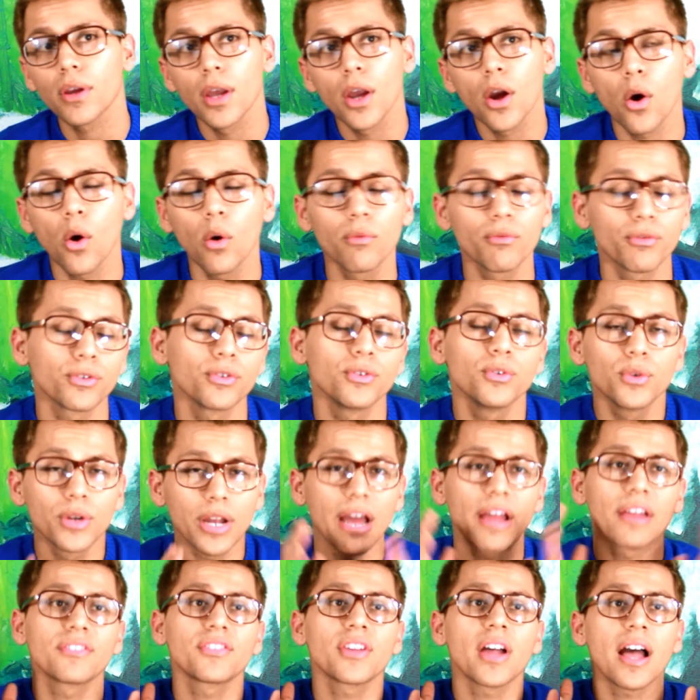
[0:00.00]
Hopefully you
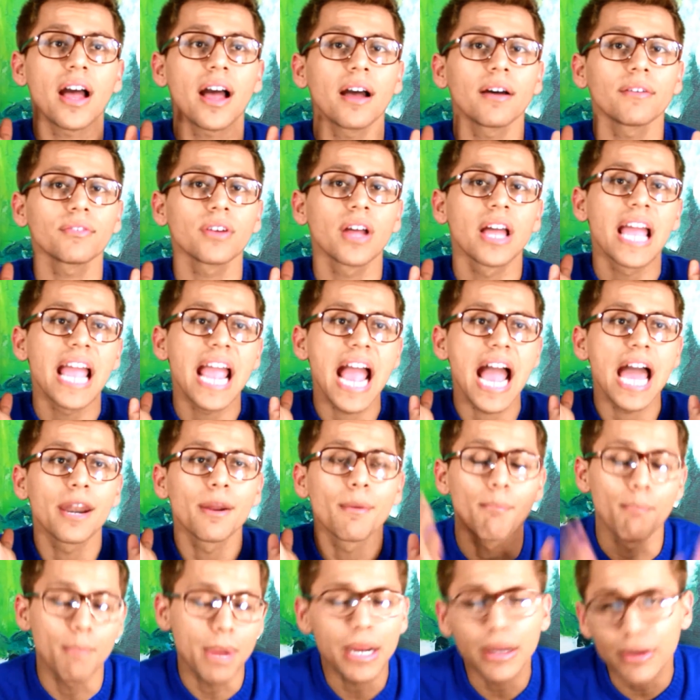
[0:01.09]
guys have an
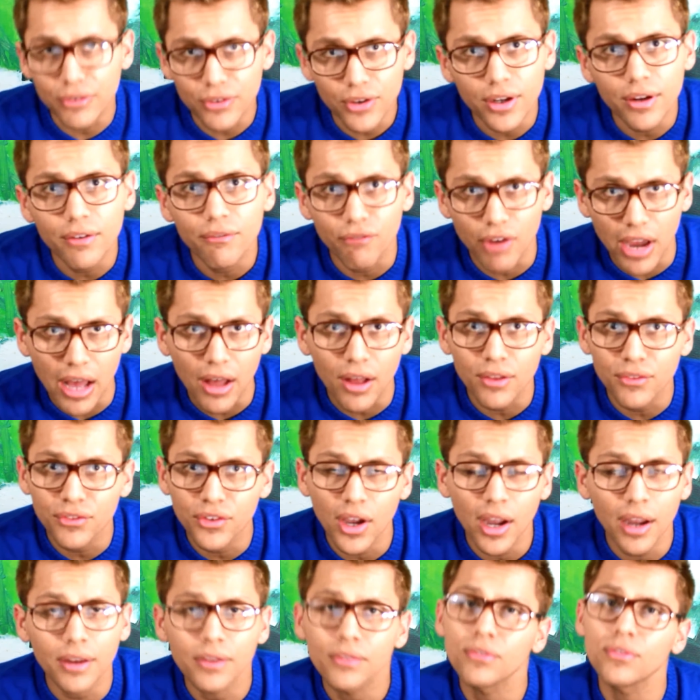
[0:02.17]
amazing
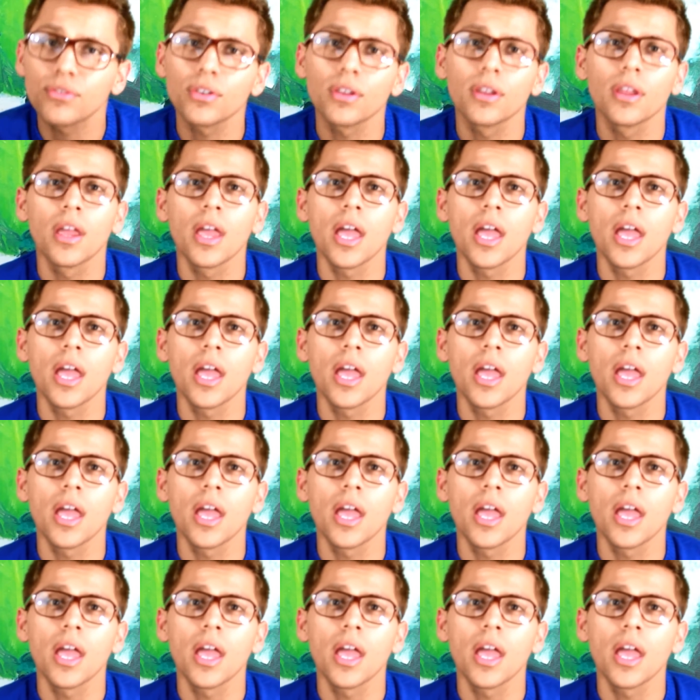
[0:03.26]
Valentine's.